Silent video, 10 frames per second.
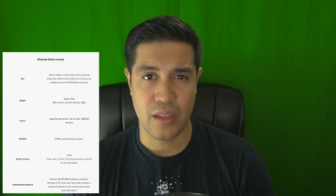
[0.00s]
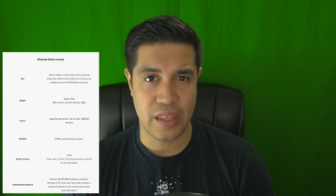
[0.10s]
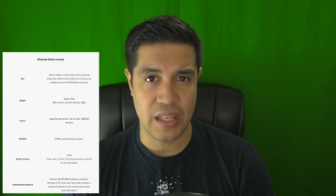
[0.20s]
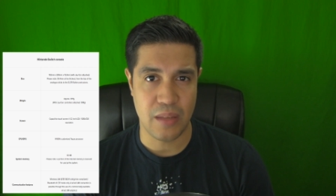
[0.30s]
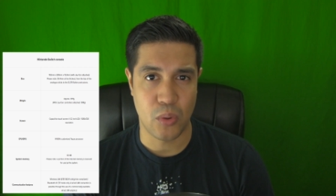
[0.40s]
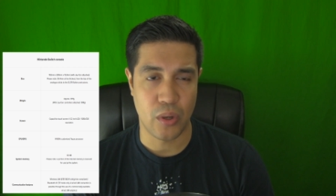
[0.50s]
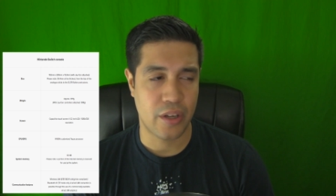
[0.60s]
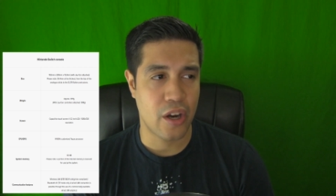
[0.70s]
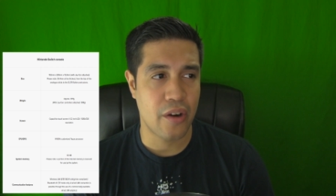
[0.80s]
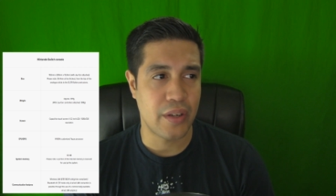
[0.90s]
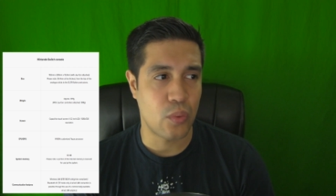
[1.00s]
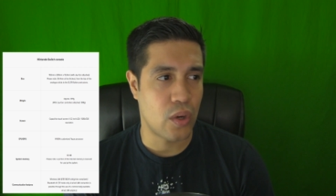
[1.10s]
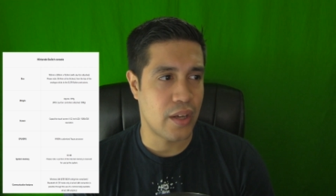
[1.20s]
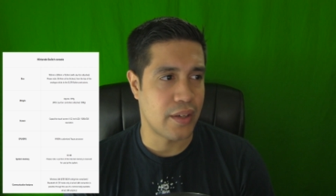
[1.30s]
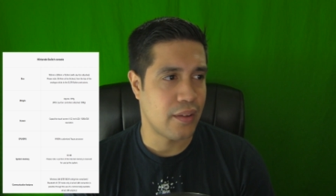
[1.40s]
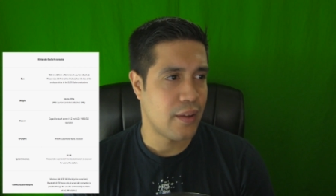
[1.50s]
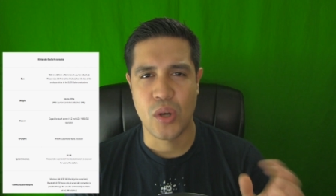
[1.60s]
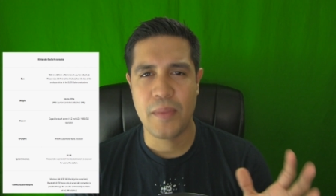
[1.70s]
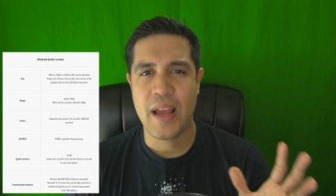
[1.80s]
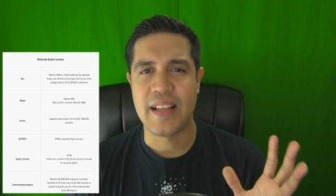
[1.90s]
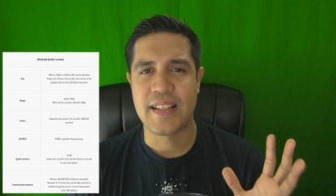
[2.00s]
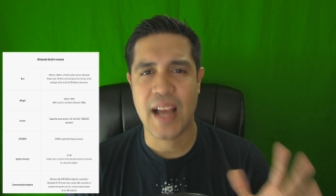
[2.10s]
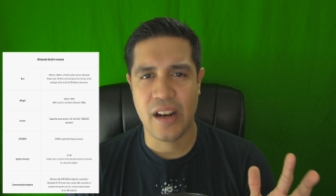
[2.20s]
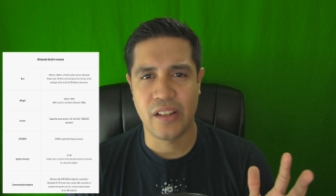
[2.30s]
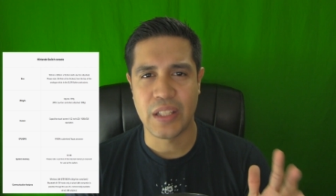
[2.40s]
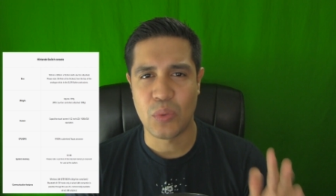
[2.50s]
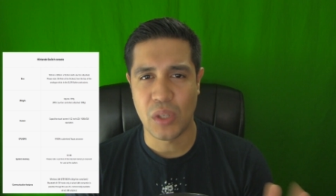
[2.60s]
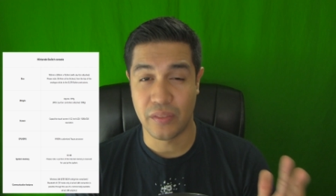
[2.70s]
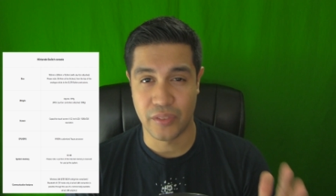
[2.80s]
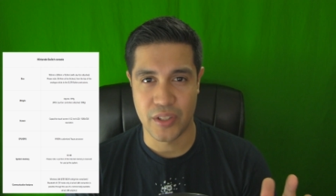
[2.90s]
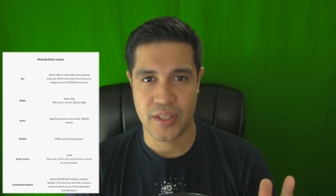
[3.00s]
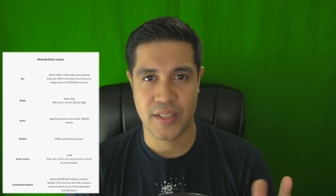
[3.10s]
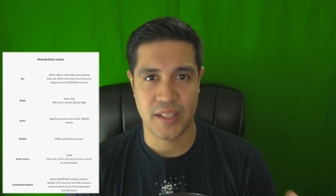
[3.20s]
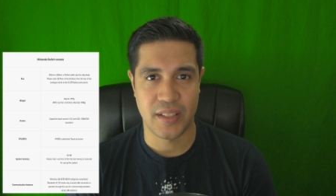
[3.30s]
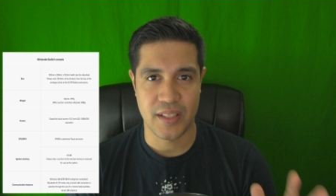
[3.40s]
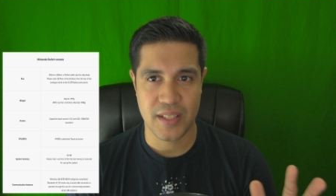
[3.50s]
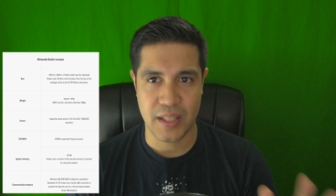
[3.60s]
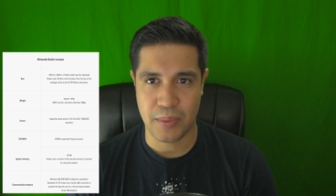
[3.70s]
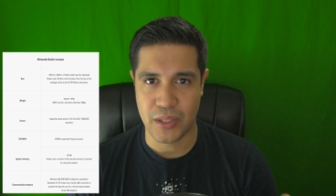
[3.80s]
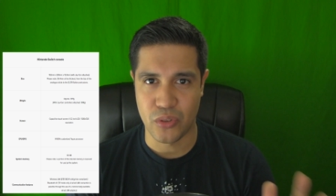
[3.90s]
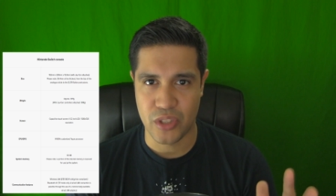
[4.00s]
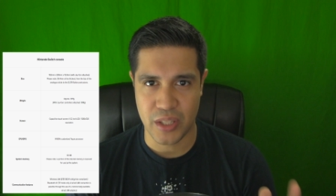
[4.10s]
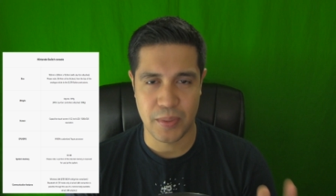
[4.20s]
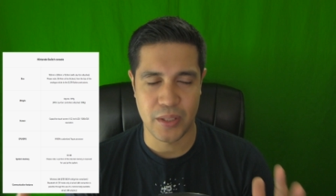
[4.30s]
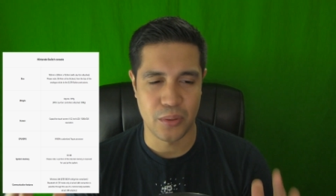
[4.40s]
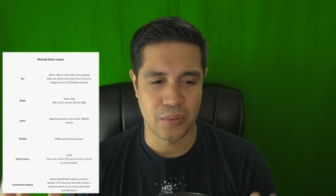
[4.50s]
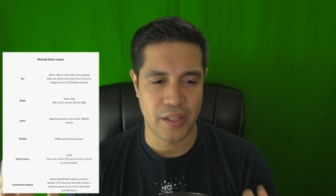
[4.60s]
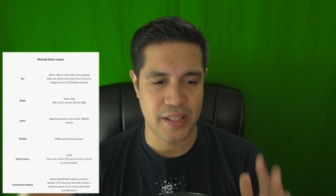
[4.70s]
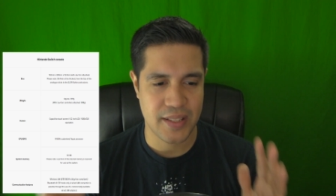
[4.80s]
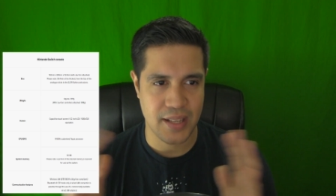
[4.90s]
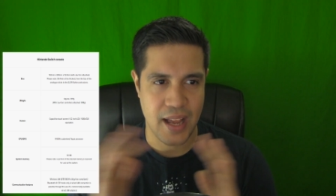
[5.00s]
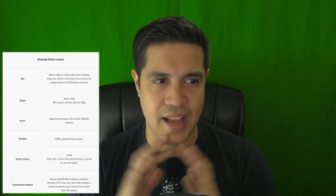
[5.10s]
the more current one. So I'm not entirely well versed in the CPU GPU race.